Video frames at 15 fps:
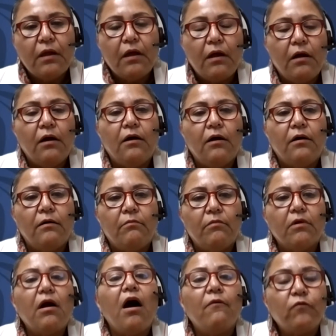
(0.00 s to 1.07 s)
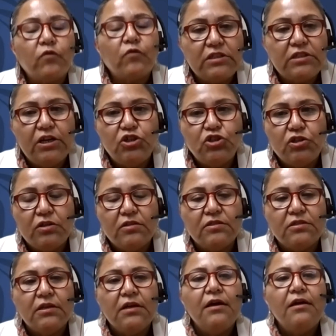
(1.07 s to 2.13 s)

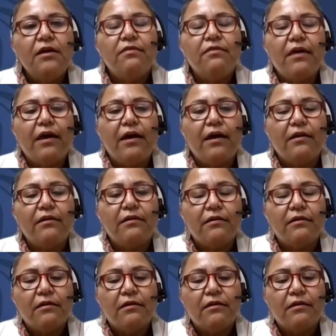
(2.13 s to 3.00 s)
conversations that